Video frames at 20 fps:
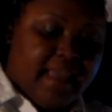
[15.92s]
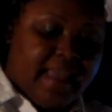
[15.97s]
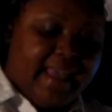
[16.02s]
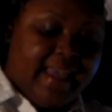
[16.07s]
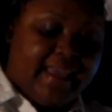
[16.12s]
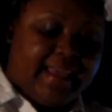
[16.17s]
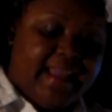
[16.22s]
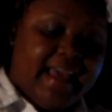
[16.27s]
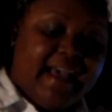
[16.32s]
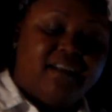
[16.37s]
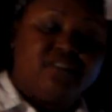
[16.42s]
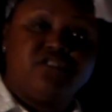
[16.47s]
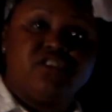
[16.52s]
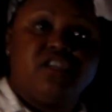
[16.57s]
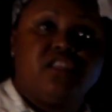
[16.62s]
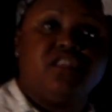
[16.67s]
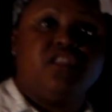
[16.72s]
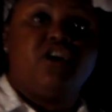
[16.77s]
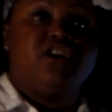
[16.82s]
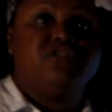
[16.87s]
and how
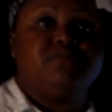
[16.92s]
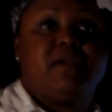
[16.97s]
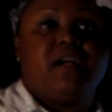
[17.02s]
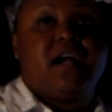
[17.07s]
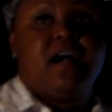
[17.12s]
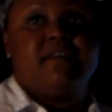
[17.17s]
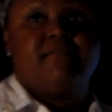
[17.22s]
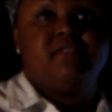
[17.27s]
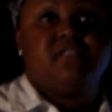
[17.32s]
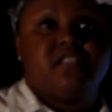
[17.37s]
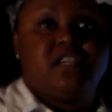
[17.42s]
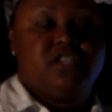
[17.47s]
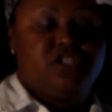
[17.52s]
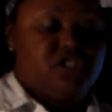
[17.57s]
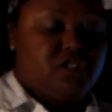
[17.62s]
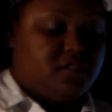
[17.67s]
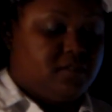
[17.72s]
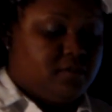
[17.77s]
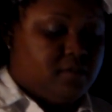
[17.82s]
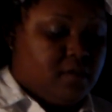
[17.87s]
to enlarge my
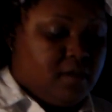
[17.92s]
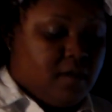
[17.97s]
conversation.